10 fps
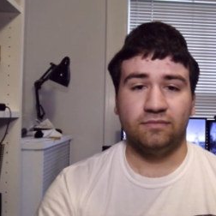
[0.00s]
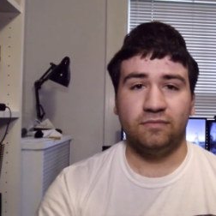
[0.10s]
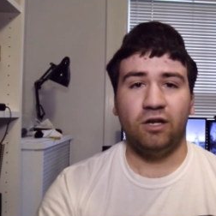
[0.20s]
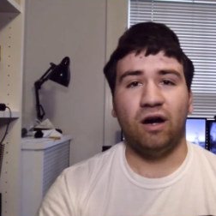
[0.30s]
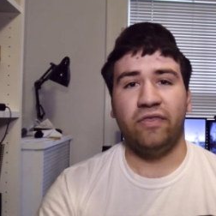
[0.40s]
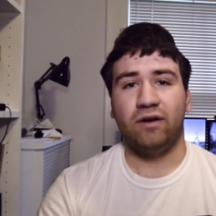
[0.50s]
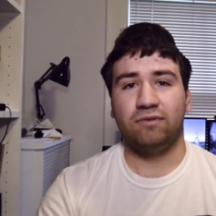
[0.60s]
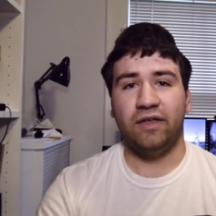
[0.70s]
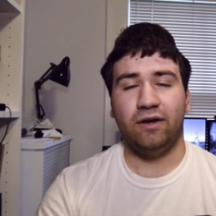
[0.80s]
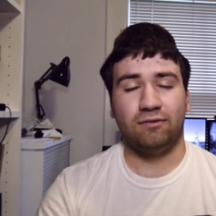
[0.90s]
you know, I think
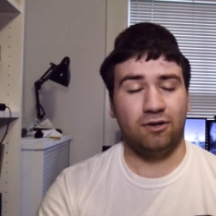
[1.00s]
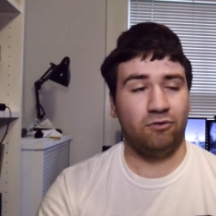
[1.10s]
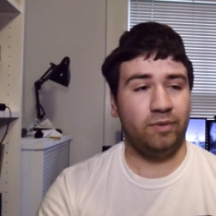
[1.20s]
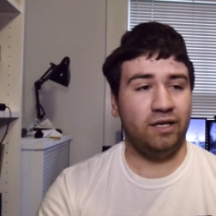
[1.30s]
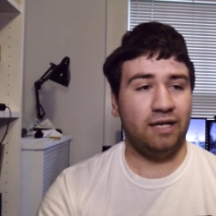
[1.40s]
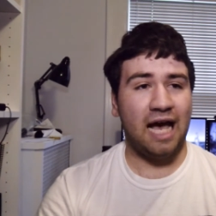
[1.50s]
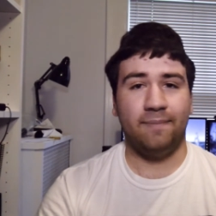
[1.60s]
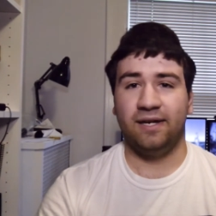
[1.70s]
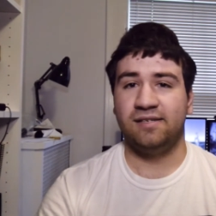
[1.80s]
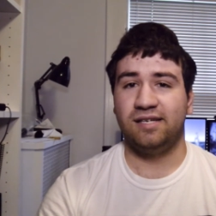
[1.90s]
Rode will be
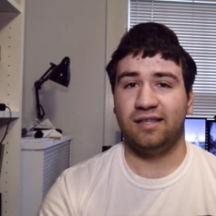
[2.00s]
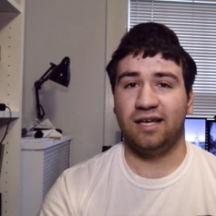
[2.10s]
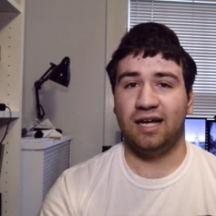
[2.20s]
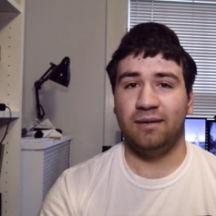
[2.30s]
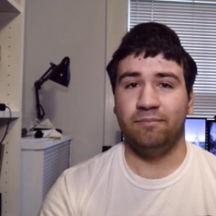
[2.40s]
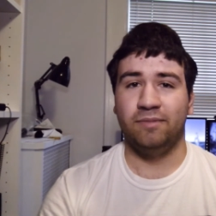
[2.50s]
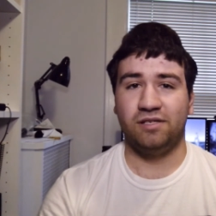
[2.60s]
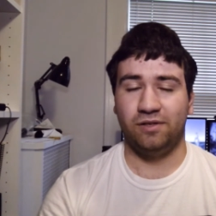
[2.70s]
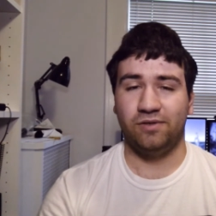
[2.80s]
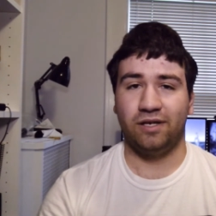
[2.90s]
happy to see that I'm
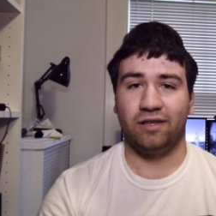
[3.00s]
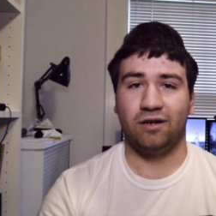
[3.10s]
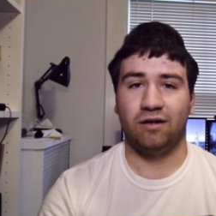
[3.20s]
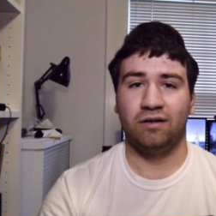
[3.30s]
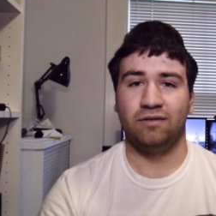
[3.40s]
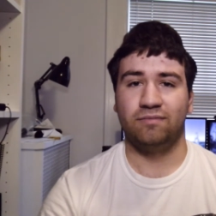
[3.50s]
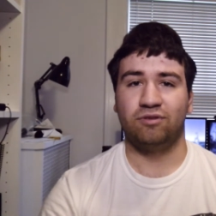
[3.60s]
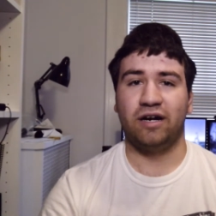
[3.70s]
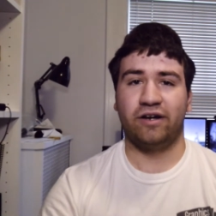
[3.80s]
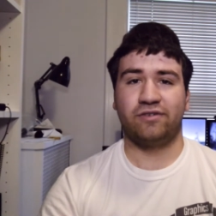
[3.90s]
misusing their
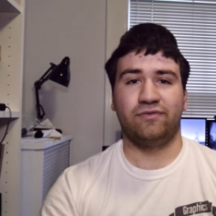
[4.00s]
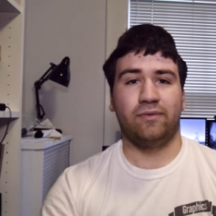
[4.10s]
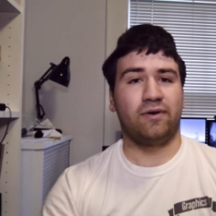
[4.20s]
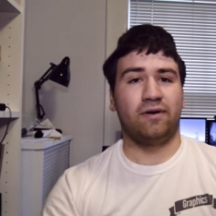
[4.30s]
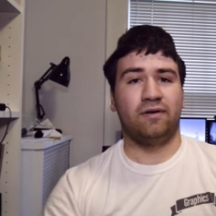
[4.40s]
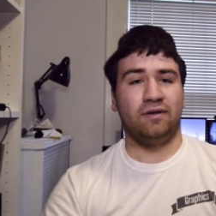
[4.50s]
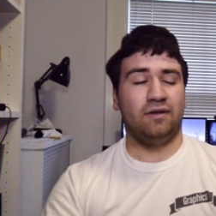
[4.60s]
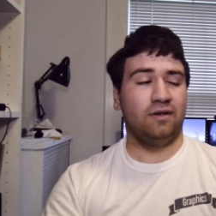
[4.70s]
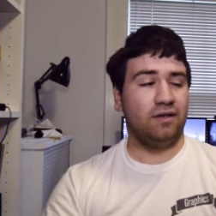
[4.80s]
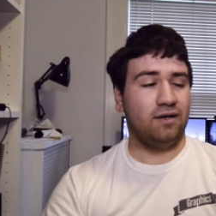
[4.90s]
products for
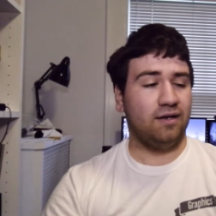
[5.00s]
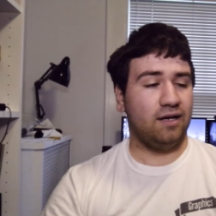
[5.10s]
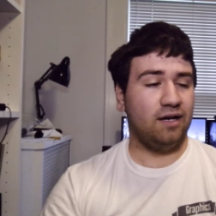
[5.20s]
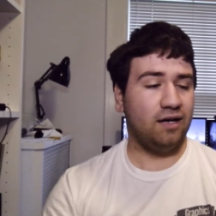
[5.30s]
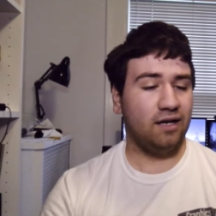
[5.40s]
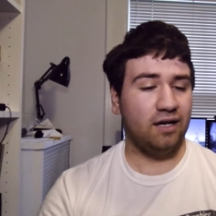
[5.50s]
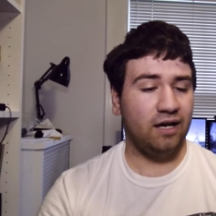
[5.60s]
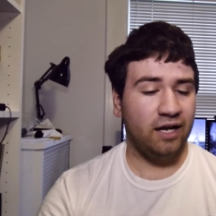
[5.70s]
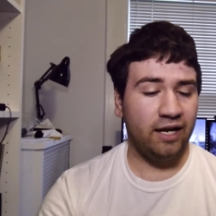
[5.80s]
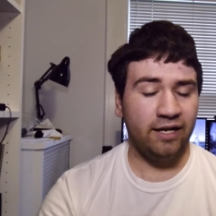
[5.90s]

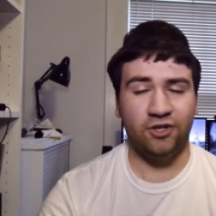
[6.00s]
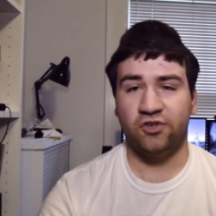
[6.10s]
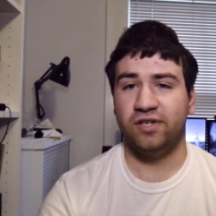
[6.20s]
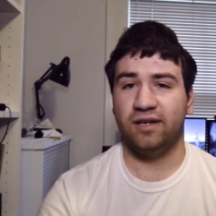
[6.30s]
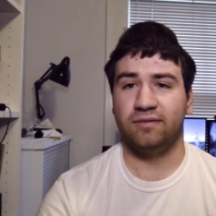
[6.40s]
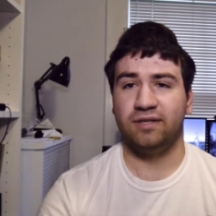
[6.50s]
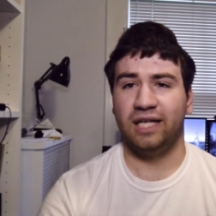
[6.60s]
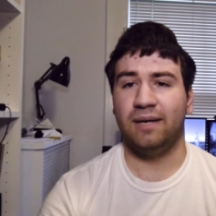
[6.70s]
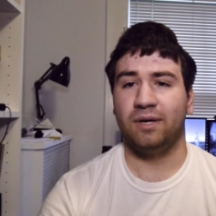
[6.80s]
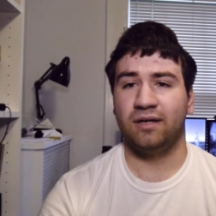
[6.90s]
an interesting
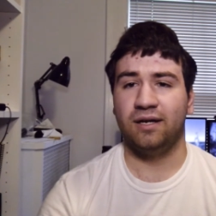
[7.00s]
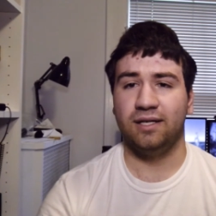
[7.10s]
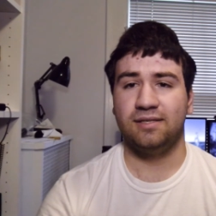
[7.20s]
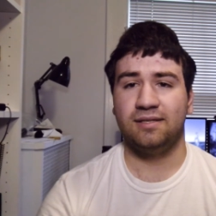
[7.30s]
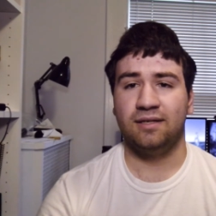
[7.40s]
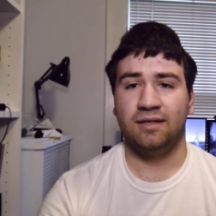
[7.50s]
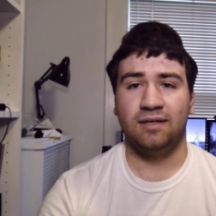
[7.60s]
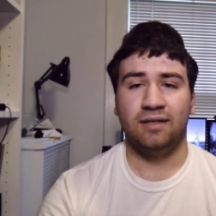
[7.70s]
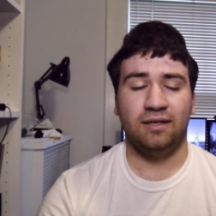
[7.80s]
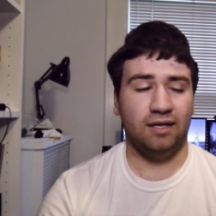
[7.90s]
dilemma, because
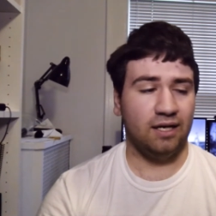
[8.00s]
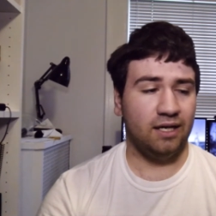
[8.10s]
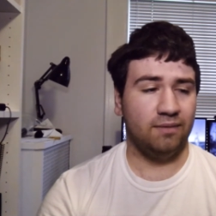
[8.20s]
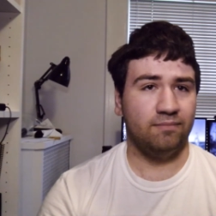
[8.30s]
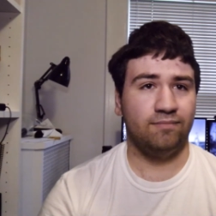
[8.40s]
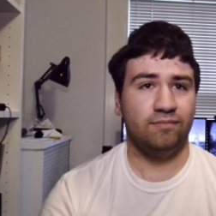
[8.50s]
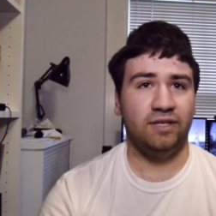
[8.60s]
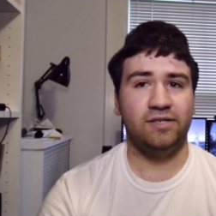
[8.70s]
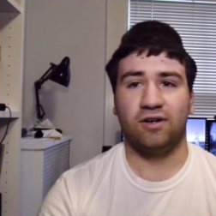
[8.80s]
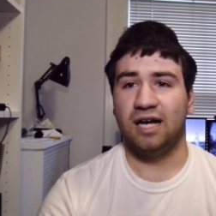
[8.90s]

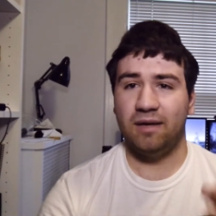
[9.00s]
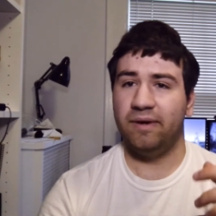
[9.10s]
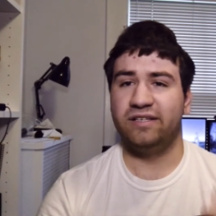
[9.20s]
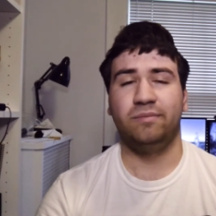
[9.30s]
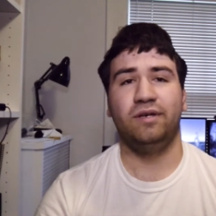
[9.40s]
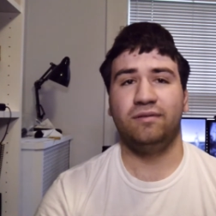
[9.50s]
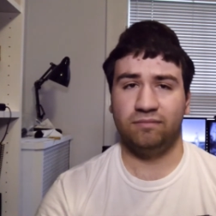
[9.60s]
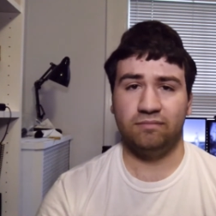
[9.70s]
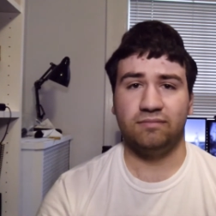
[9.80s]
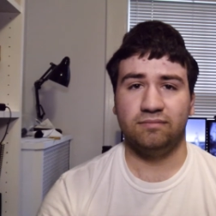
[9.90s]
these are not meant to be
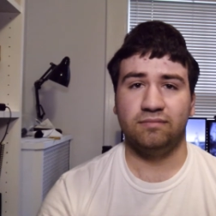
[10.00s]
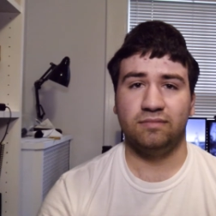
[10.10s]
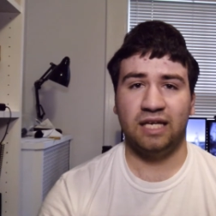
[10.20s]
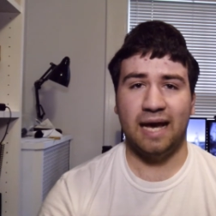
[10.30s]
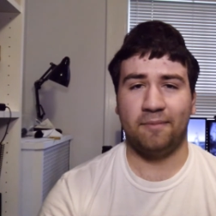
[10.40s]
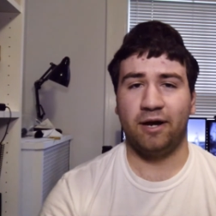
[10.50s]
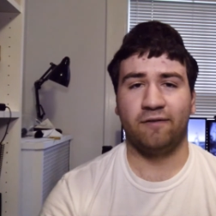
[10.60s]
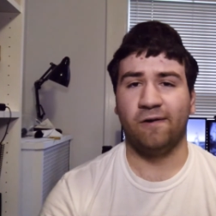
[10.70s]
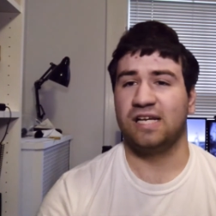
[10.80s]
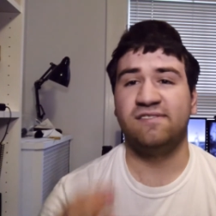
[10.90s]
camera
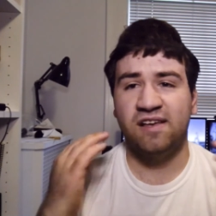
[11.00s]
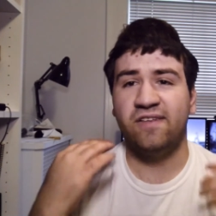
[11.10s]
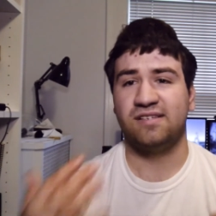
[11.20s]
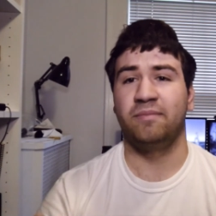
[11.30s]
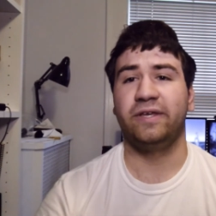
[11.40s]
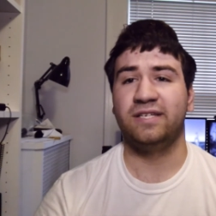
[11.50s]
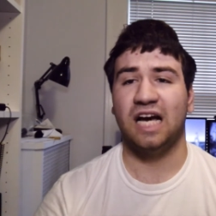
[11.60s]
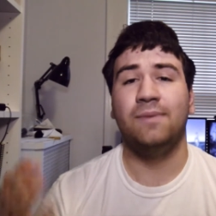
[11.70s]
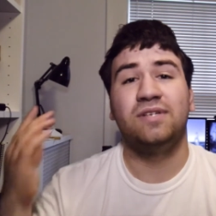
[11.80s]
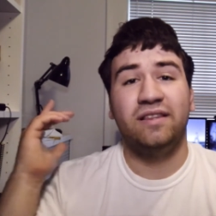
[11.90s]
microphones. I've said this a million
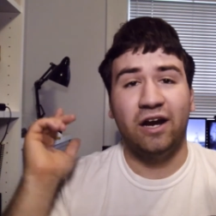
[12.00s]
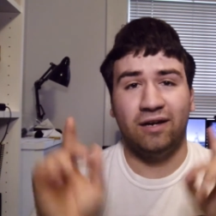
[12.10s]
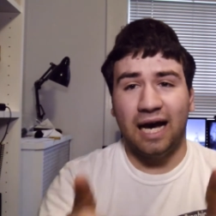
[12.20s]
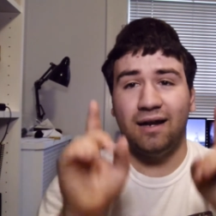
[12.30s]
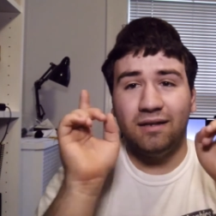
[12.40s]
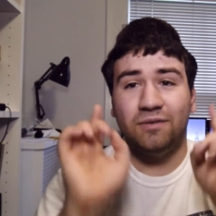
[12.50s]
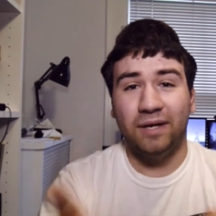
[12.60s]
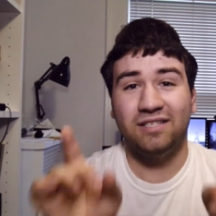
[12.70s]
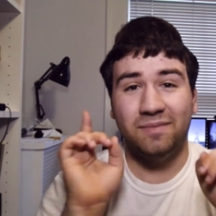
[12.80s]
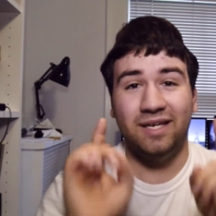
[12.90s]
times, they are not
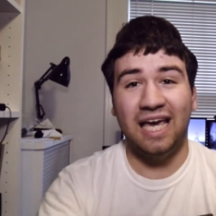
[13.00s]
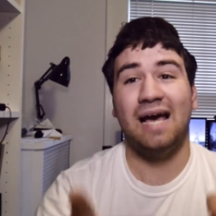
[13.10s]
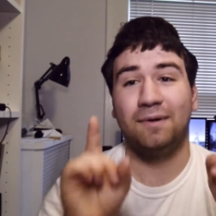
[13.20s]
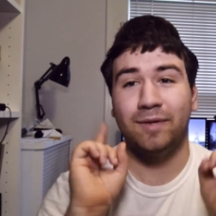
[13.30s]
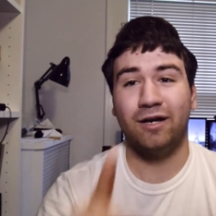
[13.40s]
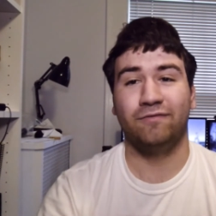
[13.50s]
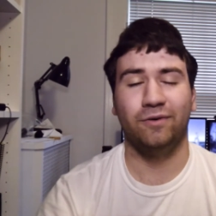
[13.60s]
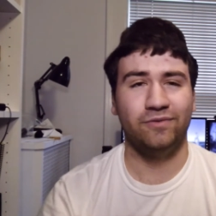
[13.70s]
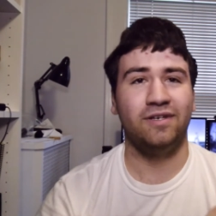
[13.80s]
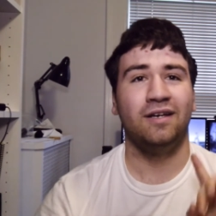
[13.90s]
meant to be camera
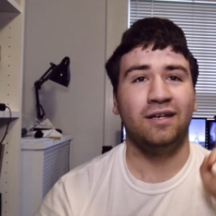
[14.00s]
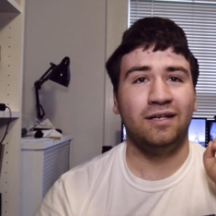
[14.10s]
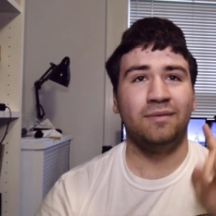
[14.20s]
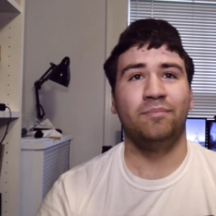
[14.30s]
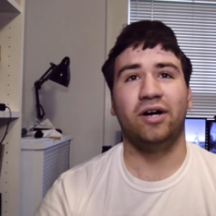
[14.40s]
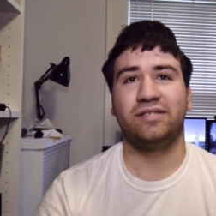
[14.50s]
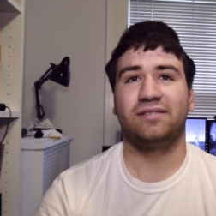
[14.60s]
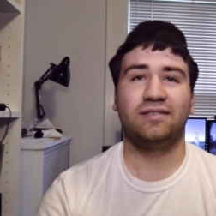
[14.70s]
microphones, but